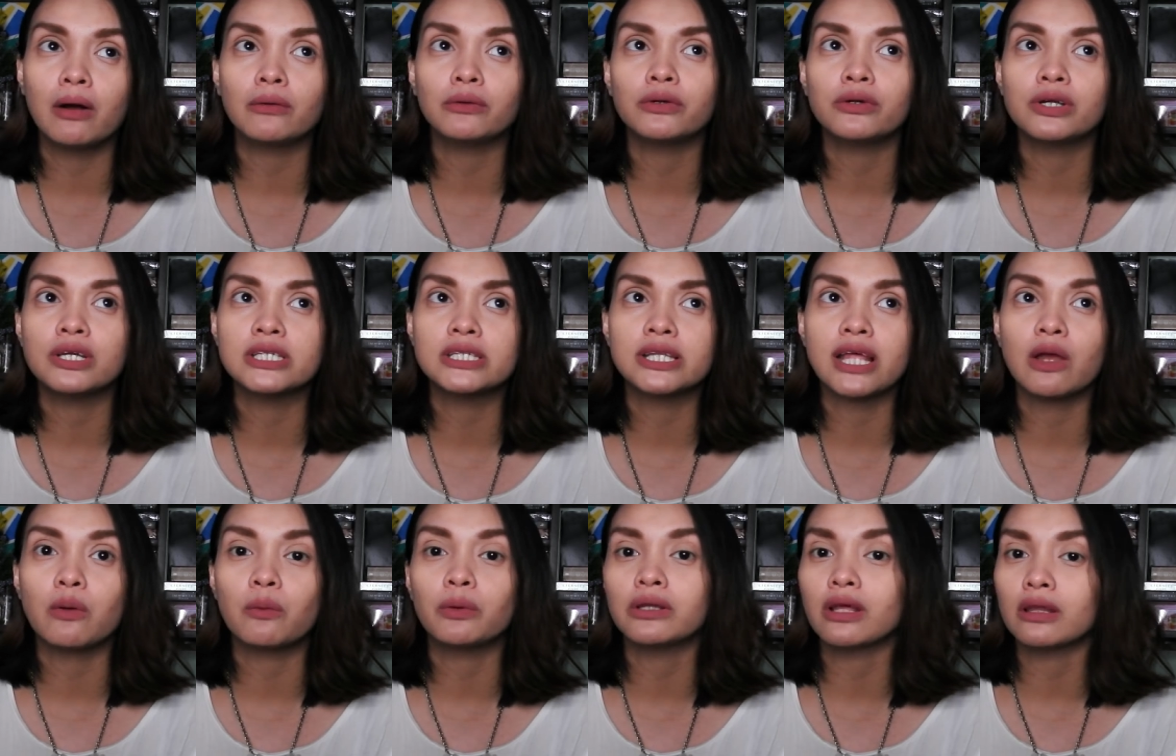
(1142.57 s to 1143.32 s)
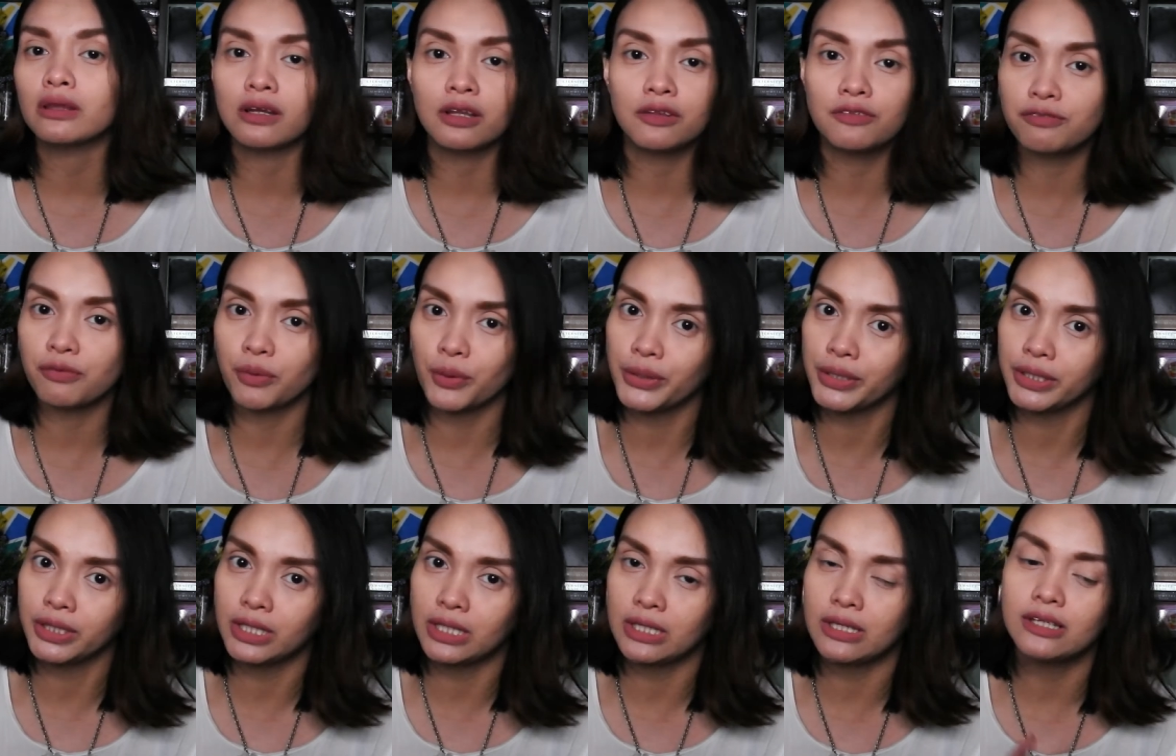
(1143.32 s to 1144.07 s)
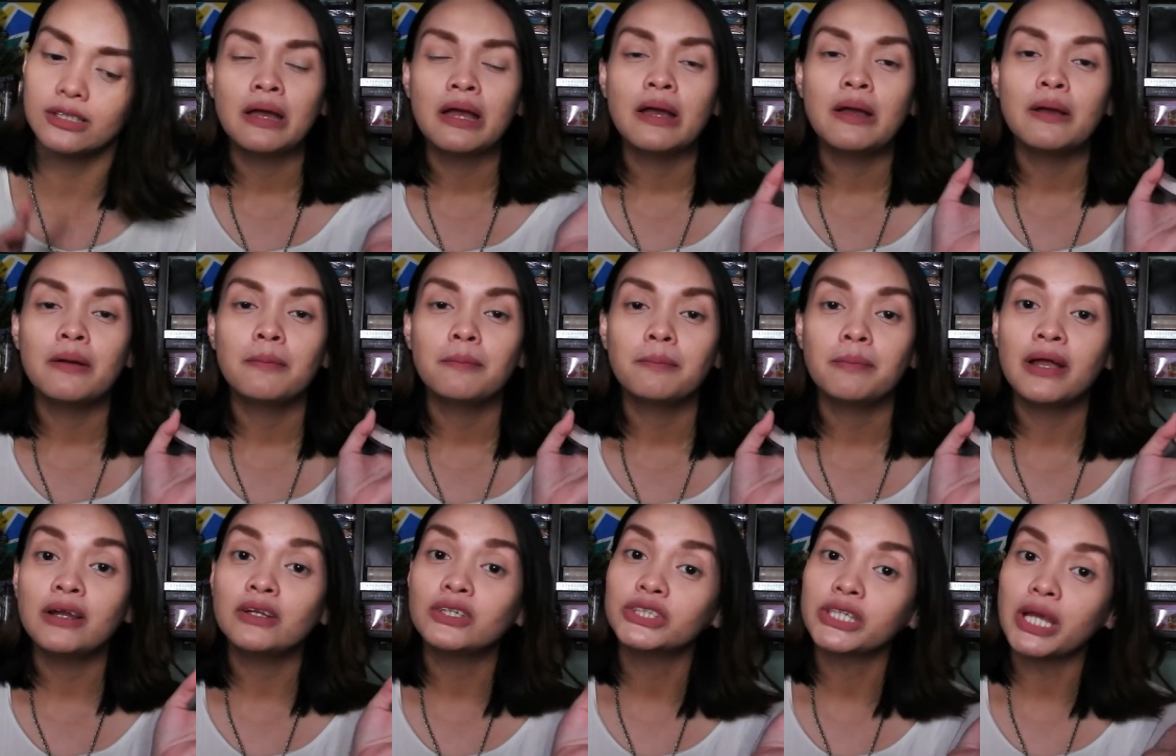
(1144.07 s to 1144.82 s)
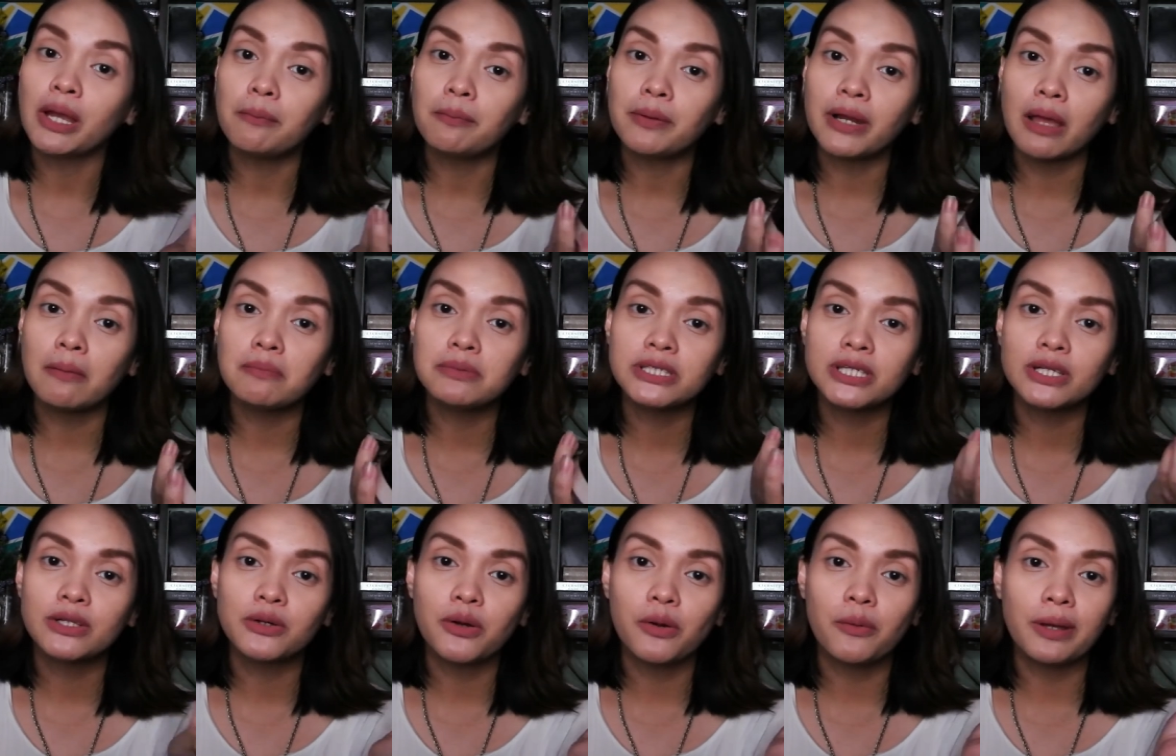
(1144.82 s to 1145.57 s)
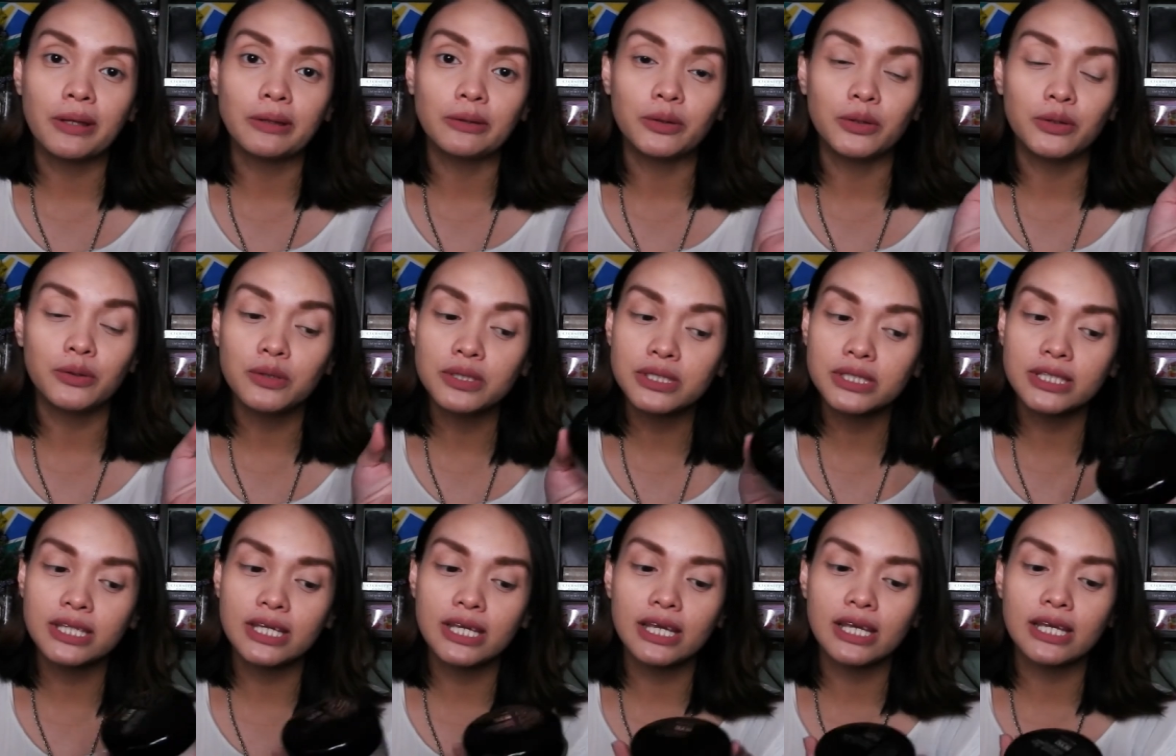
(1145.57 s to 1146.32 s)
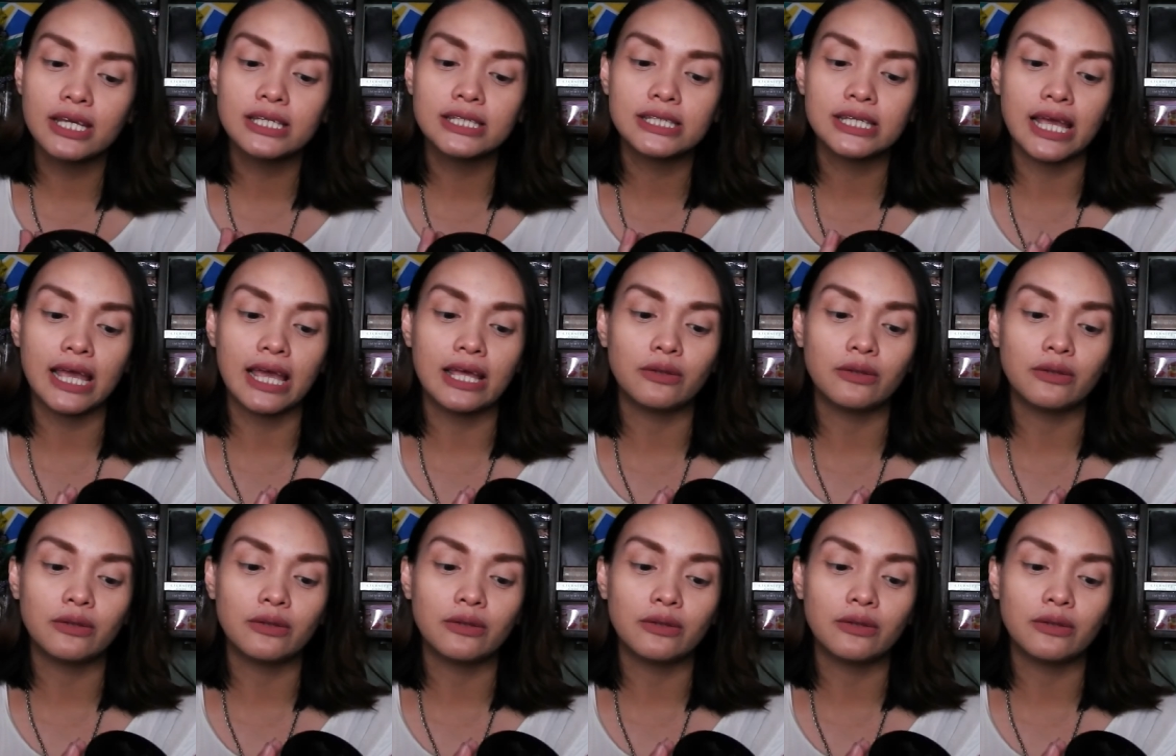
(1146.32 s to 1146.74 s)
powder is like 140. Pero syempre, I'm still going to use this.